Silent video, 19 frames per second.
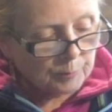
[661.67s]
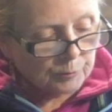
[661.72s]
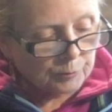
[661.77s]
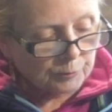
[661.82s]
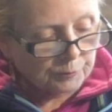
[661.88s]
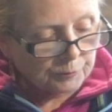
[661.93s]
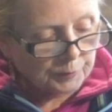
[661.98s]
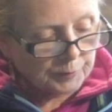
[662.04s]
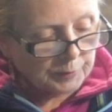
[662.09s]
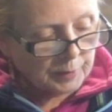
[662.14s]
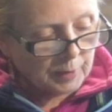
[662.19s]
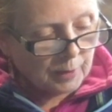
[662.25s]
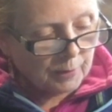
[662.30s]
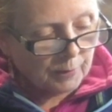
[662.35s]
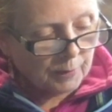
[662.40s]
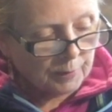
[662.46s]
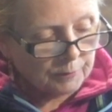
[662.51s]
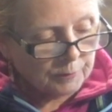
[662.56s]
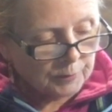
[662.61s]
should feel how
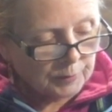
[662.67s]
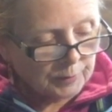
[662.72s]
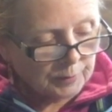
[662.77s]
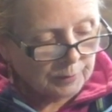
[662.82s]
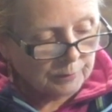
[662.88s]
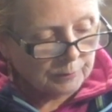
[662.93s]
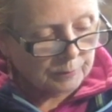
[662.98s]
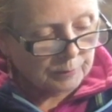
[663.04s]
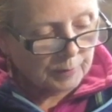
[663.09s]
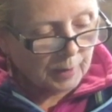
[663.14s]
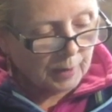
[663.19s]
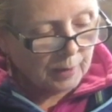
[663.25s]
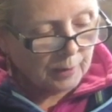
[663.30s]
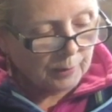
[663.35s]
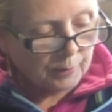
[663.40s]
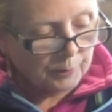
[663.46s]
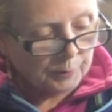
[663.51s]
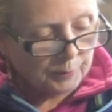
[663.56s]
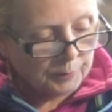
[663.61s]
heavy it is
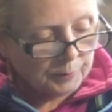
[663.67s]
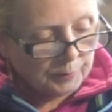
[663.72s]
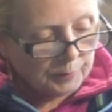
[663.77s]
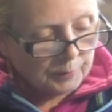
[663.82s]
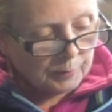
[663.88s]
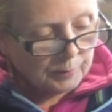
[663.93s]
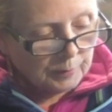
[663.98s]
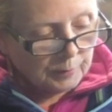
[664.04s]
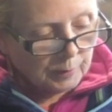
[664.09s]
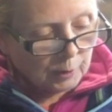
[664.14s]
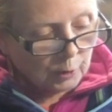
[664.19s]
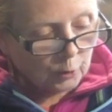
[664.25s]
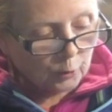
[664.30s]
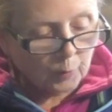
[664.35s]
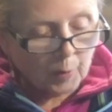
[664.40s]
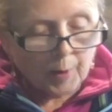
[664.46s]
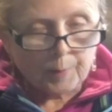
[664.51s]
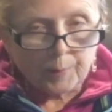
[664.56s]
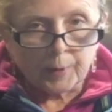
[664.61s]
now.
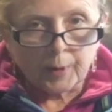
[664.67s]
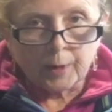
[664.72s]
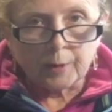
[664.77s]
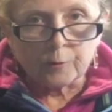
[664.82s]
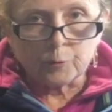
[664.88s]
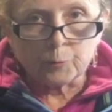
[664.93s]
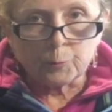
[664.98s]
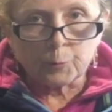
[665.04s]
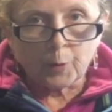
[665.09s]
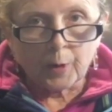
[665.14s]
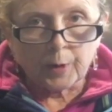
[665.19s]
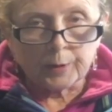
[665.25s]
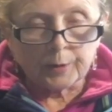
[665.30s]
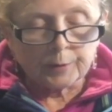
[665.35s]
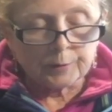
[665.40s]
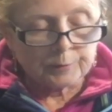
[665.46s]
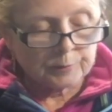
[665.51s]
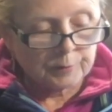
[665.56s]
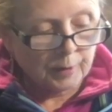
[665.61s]
Grandma has brought
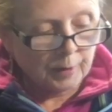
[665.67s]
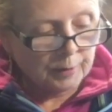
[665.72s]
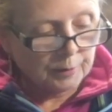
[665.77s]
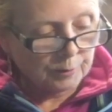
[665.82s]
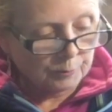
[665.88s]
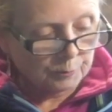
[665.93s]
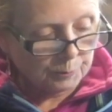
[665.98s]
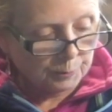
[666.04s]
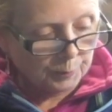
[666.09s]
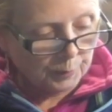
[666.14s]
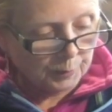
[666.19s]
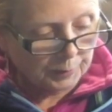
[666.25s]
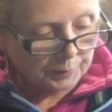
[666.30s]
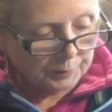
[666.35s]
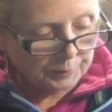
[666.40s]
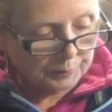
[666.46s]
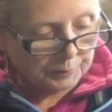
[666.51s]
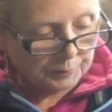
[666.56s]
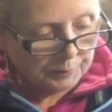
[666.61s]
a ton of
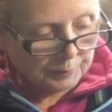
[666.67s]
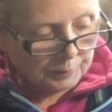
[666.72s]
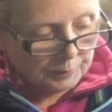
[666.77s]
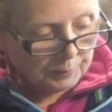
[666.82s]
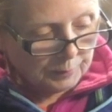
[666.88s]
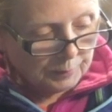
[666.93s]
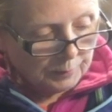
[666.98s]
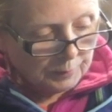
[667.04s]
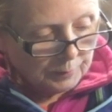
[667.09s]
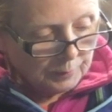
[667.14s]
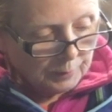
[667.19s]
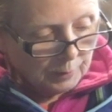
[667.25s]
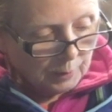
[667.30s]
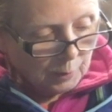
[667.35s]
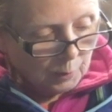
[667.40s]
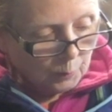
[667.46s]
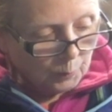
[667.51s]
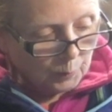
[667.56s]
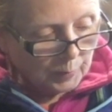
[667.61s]
books.
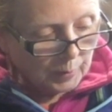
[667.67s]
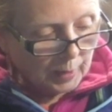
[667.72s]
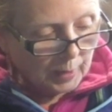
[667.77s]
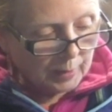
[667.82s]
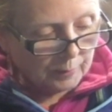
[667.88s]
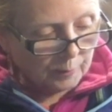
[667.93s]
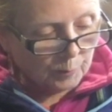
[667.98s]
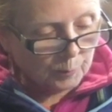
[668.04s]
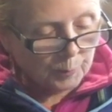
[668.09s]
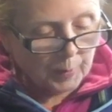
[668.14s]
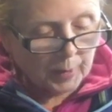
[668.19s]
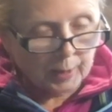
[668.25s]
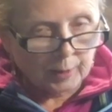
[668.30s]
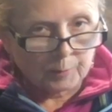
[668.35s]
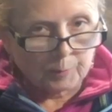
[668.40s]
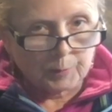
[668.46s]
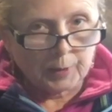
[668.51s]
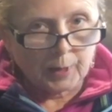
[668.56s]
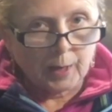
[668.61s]
We hide the
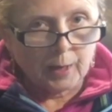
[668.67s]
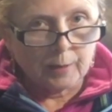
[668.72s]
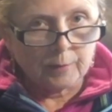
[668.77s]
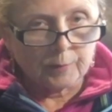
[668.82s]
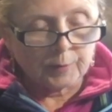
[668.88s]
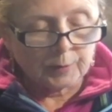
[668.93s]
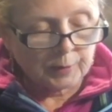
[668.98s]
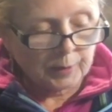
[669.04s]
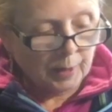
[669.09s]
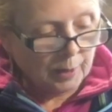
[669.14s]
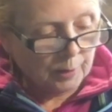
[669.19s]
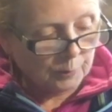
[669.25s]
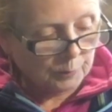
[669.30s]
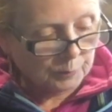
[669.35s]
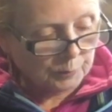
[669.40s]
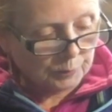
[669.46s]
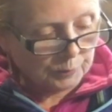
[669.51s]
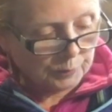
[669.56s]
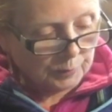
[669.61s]
bag behind the
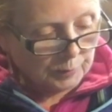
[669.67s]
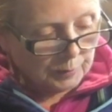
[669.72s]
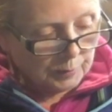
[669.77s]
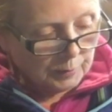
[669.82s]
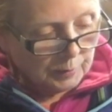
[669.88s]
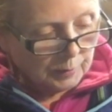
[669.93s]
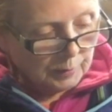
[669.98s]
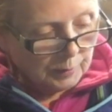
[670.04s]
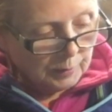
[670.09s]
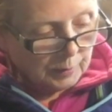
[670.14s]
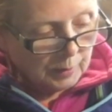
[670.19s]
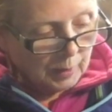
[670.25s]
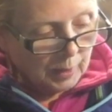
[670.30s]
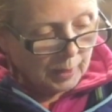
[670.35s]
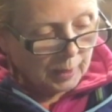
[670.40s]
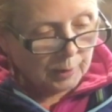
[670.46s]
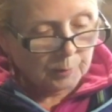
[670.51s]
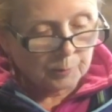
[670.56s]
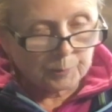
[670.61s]
couch.
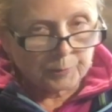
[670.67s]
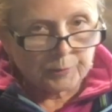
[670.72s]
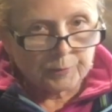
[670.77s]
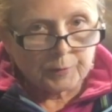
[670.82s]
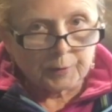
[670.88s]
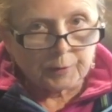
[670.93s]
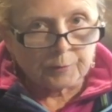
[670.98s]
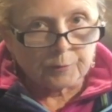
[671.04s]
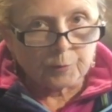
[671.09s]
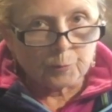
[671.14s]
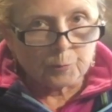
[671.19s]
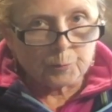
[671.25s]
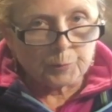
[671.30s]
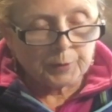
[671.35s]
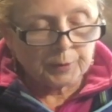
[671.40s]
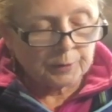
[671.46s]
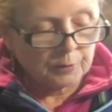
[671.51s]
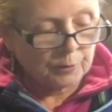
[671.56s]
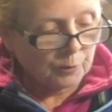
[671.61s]
I am sick from
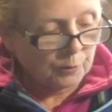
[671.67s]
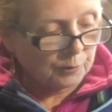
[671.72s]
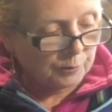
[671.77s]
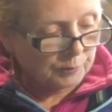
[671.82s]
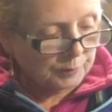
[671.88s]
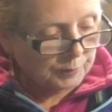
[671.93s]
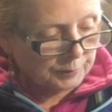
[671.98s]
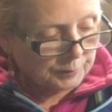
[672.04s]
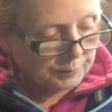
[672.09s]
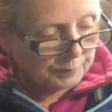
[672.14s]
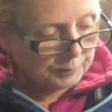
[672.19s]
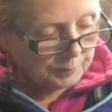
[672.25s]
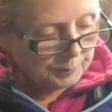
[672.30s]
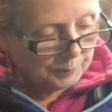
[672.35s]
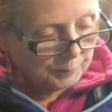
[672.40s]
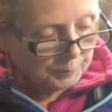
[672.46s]
being nervous.